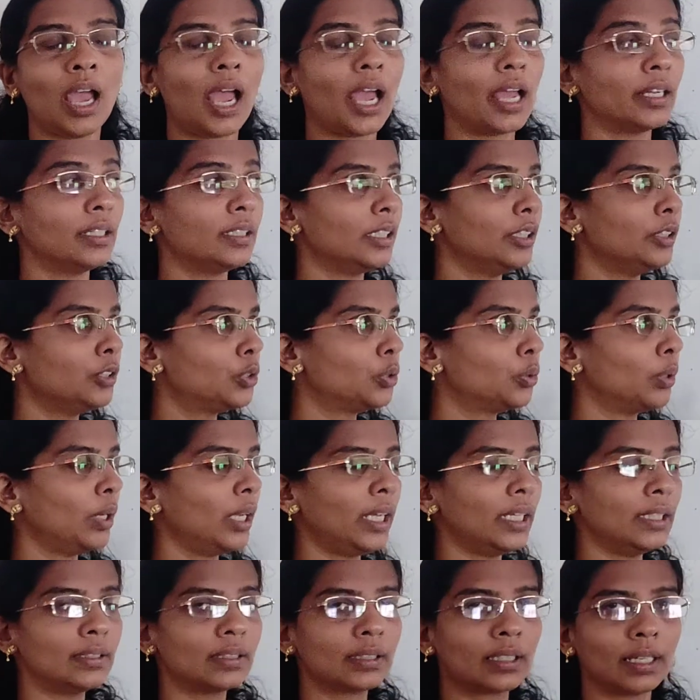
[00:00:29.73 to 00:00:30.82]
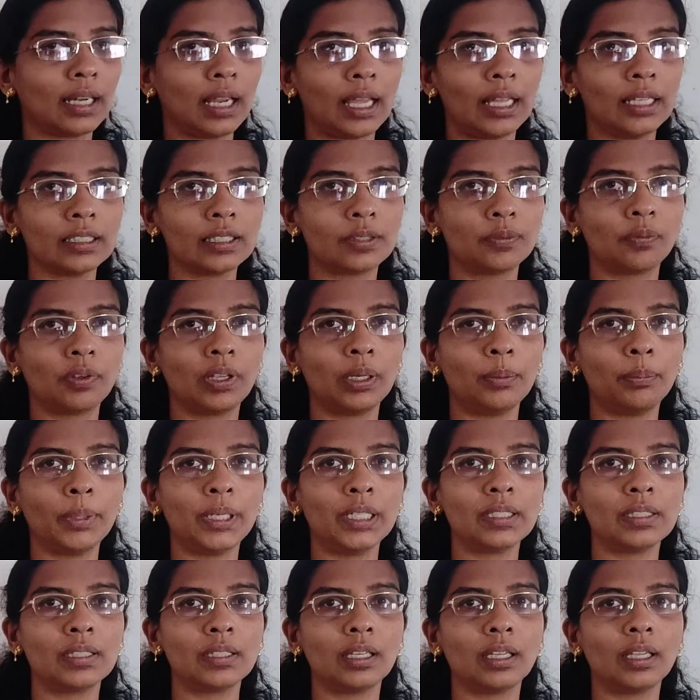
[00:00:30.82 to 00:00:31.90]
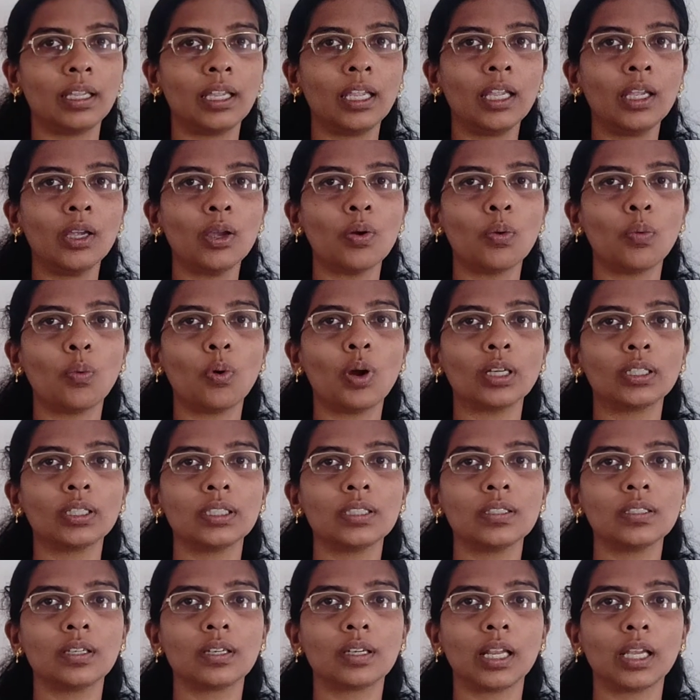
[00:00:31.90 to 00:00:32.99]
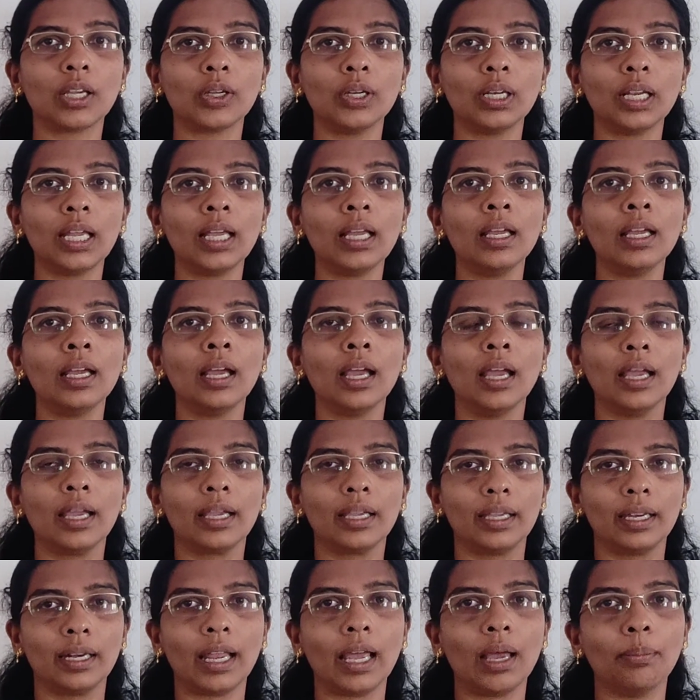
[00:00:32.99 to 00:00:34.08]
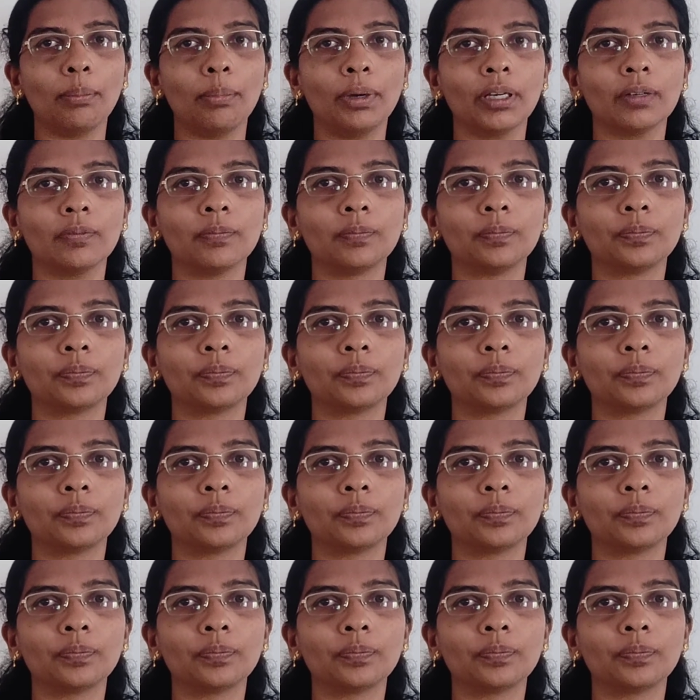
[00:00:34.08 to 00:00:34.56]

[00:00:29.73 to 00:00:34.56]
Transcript: And in today's class, we will be seeing what is regular grammar.